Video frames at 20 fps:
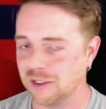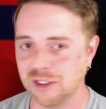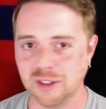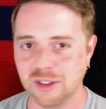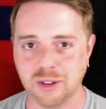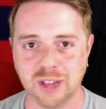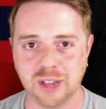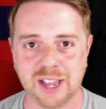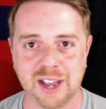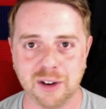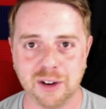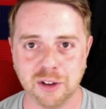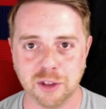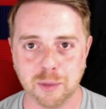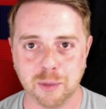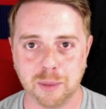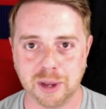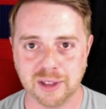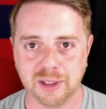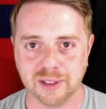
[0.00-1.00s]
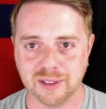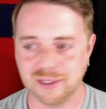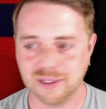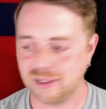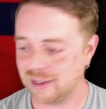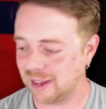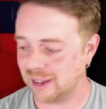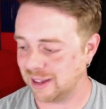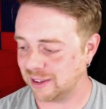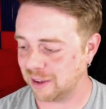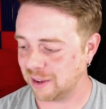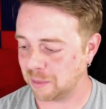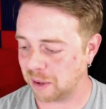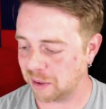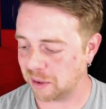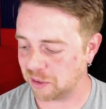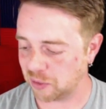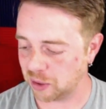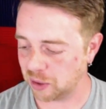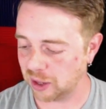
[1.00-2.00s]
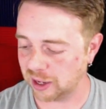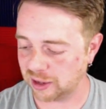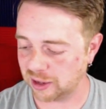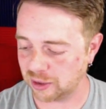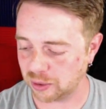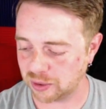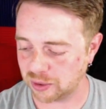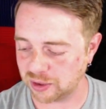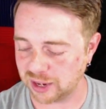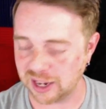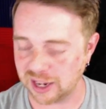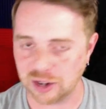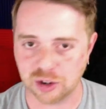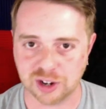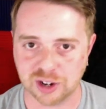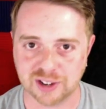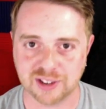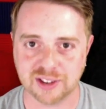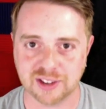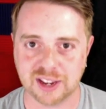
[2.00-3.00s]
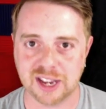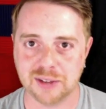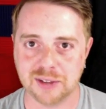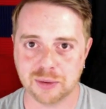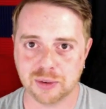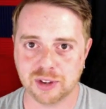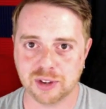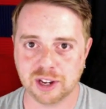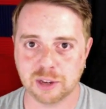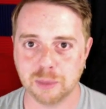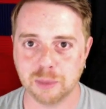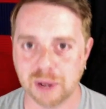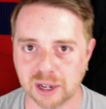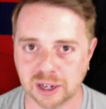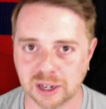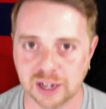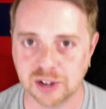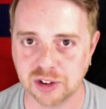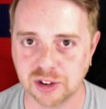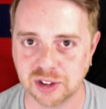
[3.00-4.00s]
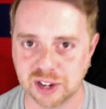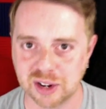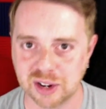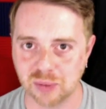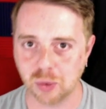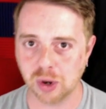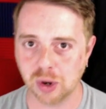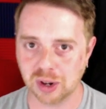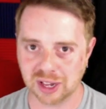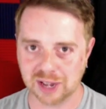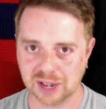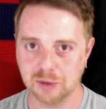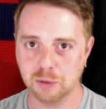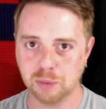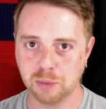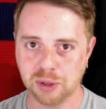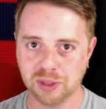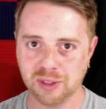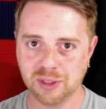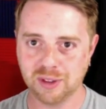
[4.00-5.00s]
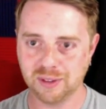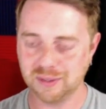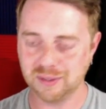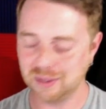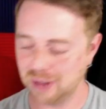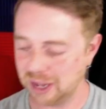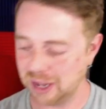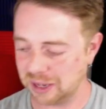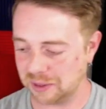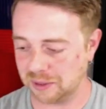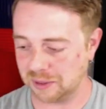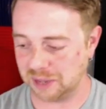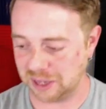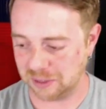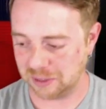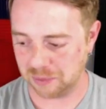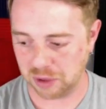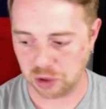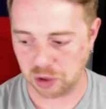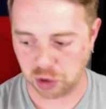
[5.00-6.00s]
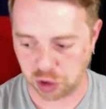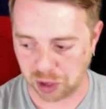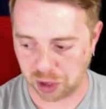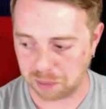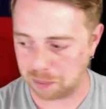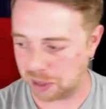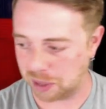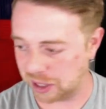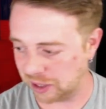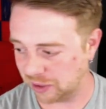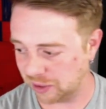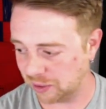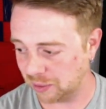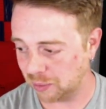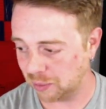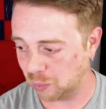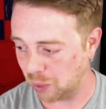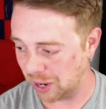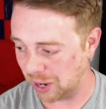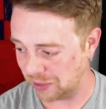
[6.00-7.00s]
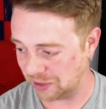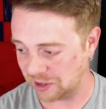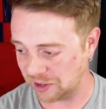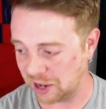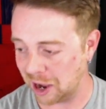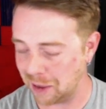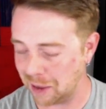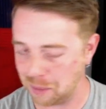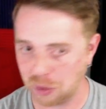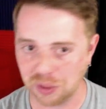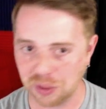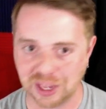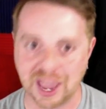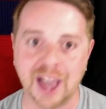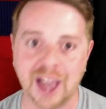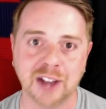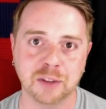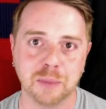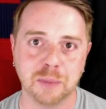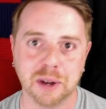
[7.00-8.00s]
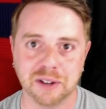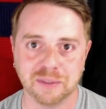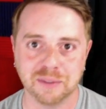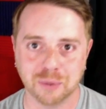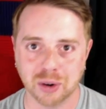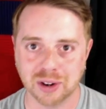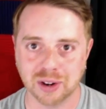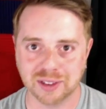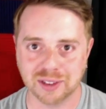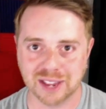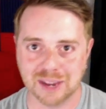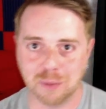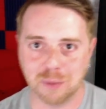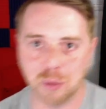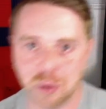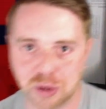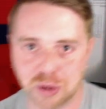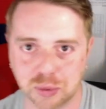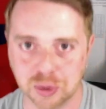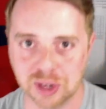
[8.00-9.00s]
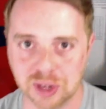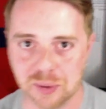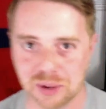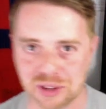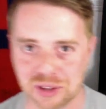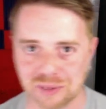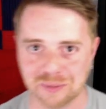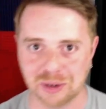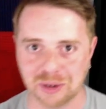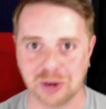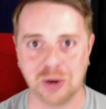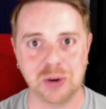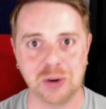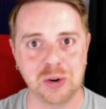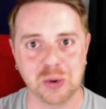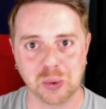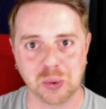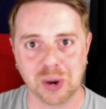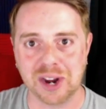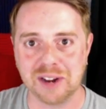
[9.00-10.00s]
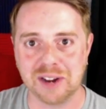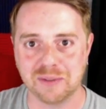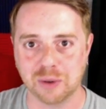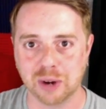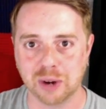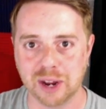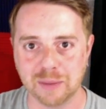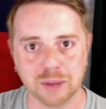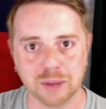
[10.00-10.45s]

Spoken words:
of the layout of the buttons, and sometimes for like certain Sega Genesis games for 6-button, it just didn't work. Like, it would put the jump button way at the top on the X button, for example, which really wasn't great for games